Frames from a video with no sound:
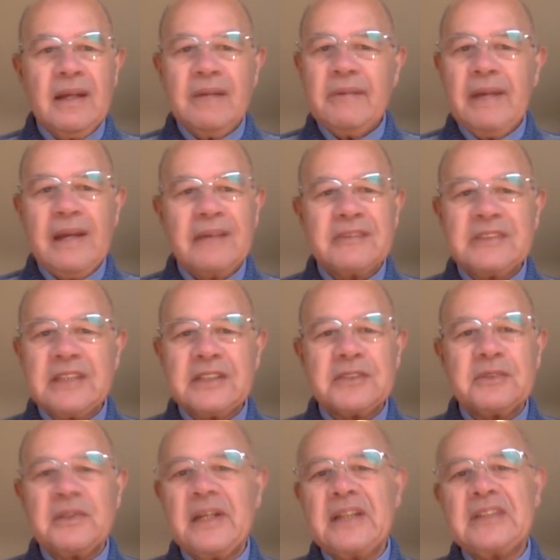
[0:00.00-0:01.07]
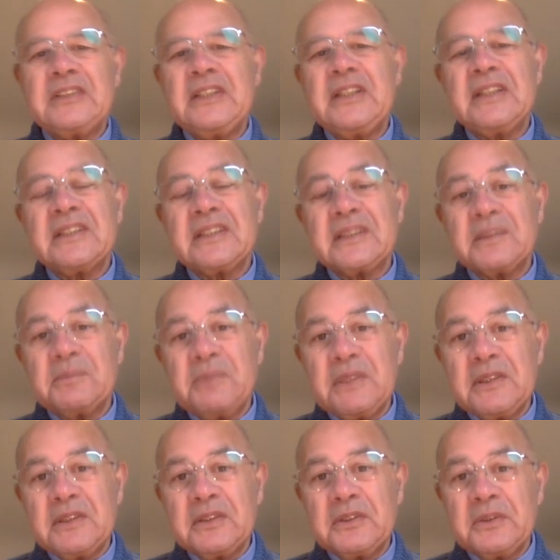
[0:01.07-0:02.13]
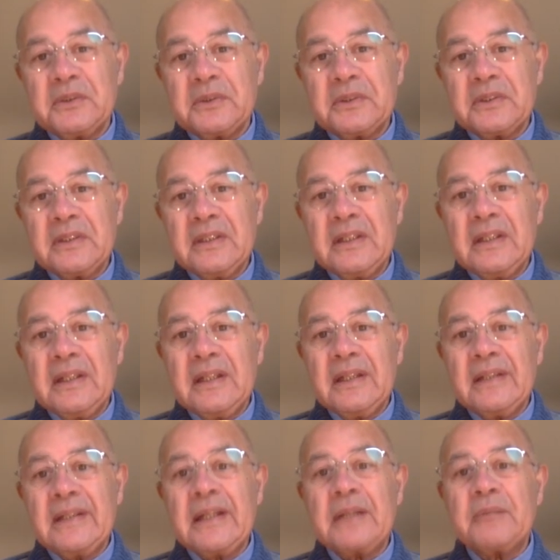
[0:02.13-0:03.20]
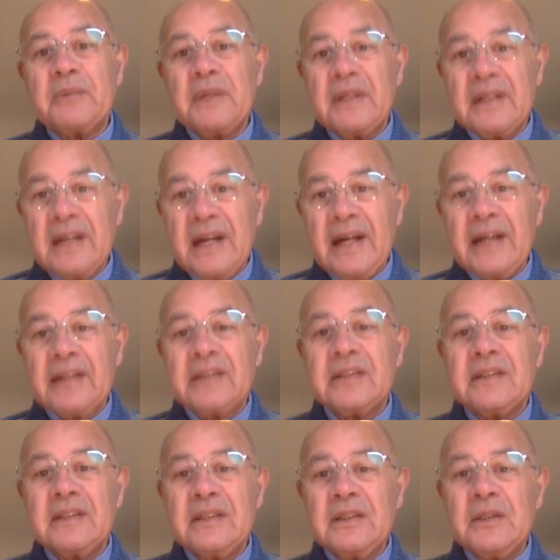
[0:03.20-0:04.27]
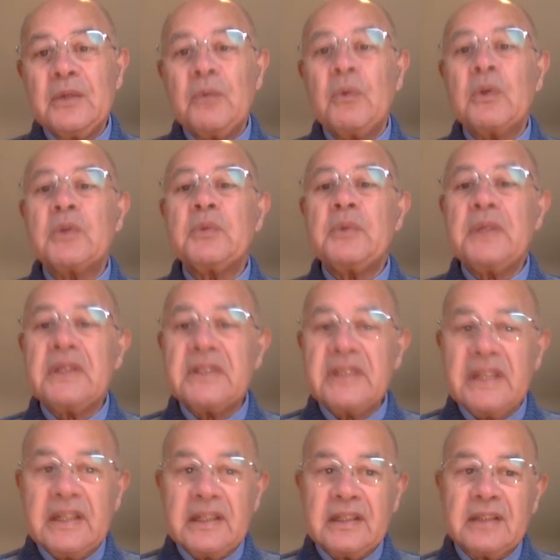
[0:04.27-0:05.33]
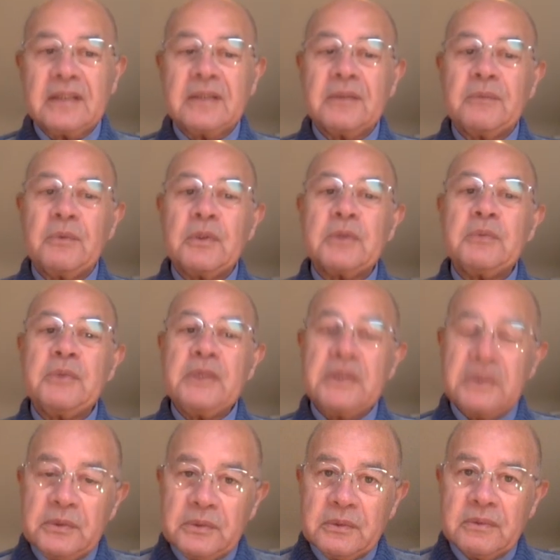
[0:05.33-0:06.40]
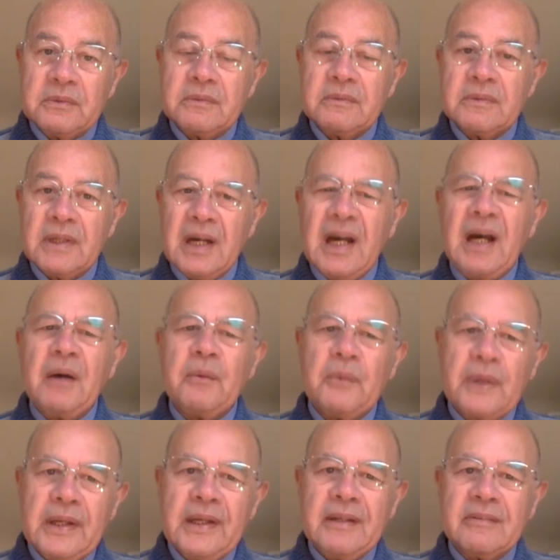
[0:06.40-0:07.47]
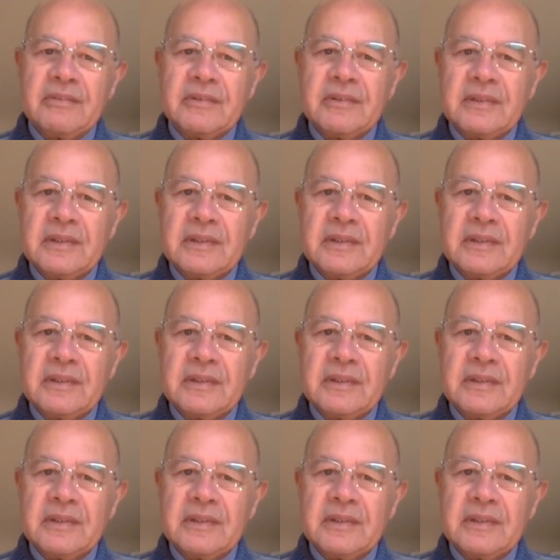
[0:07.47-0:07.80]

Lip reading: We have just to let Jesus be the truth that will guide what we think, what we do, how we live.